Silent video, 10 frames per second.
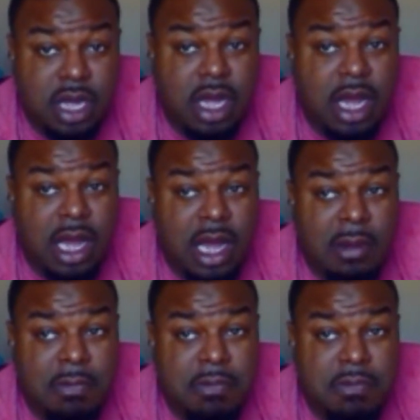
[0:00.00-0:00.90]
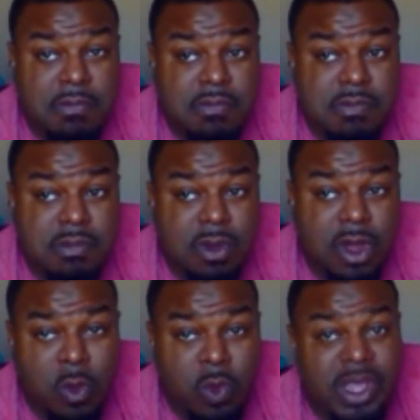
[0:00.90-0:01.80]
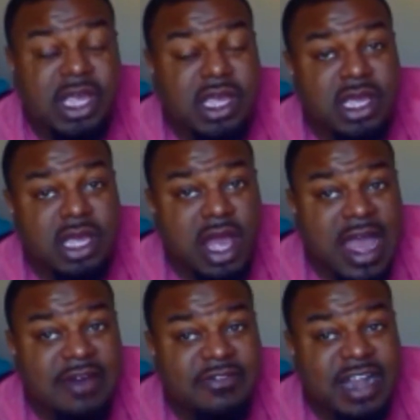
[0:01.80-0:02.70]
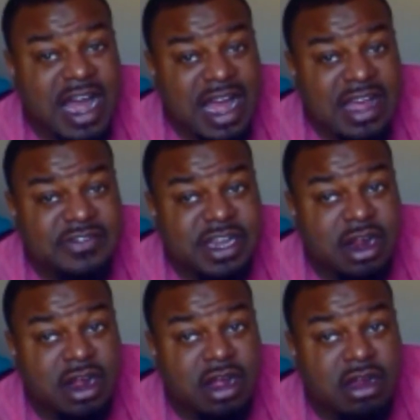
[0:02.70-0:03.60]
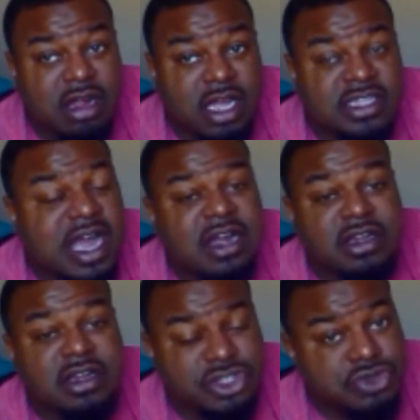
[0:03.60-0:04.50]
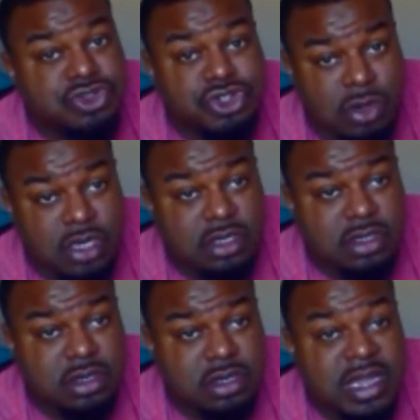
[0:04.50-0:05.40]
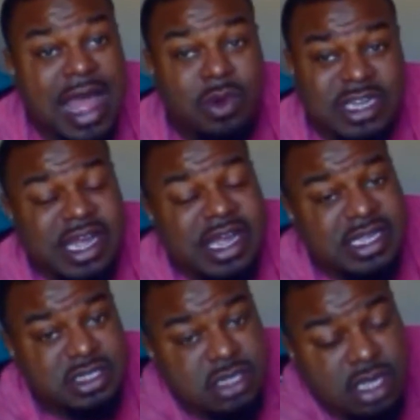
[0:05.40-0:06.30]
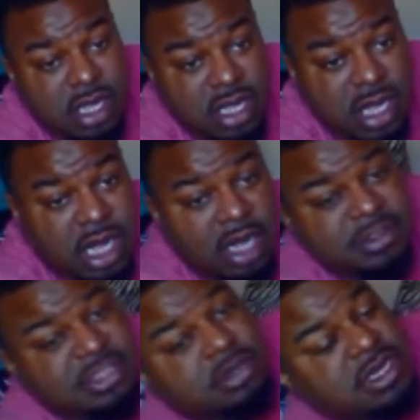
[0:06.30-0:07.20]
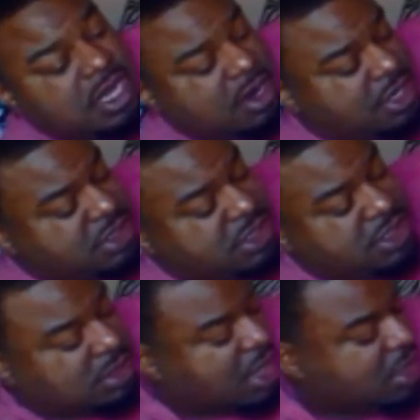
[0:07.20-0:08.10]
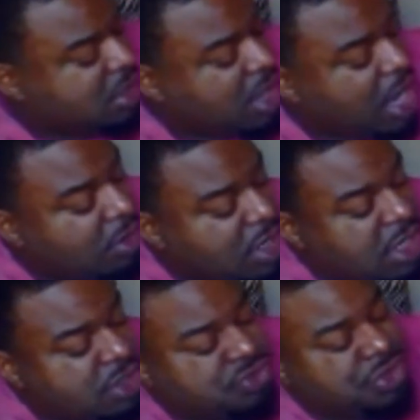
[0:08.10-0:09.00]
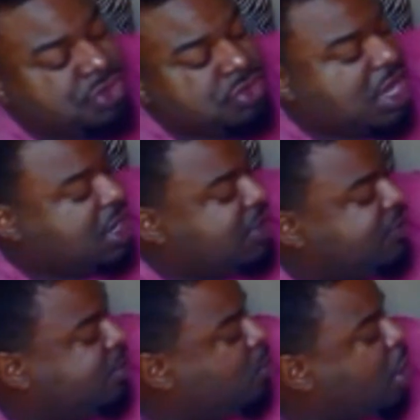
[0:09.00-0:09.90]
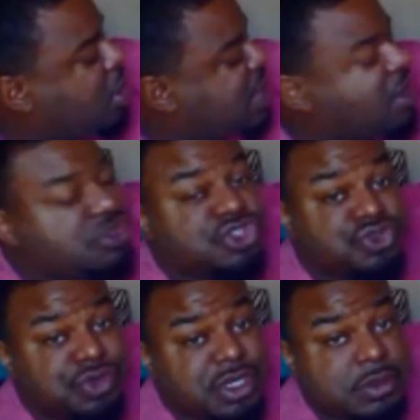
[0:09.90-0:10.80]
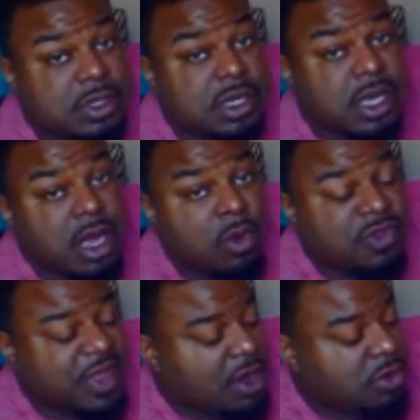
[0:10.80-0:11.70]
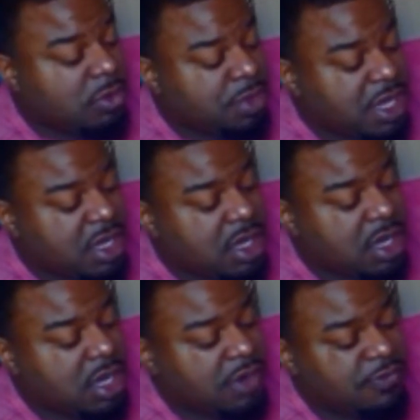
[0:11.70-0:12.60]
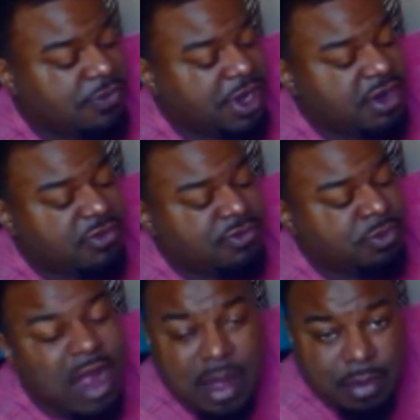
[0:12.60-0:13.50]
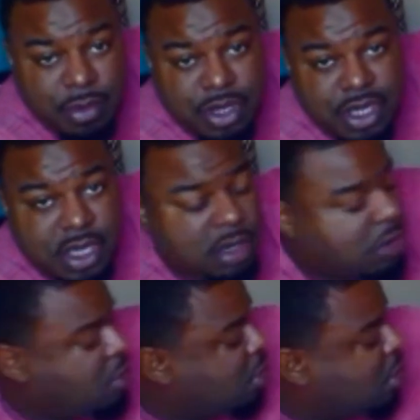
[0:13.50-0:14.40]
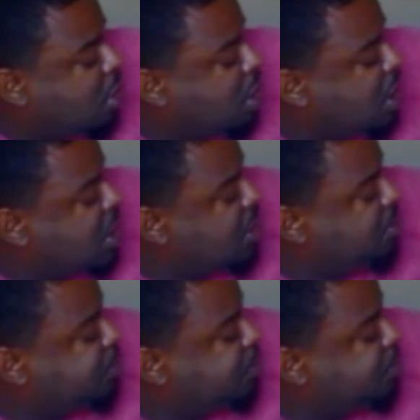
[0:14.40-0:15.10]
Um, we have lives that are entirely too short nowadays. Um, certain areas in, in our country, you can't even walk down the street without being afraid of robbery or um,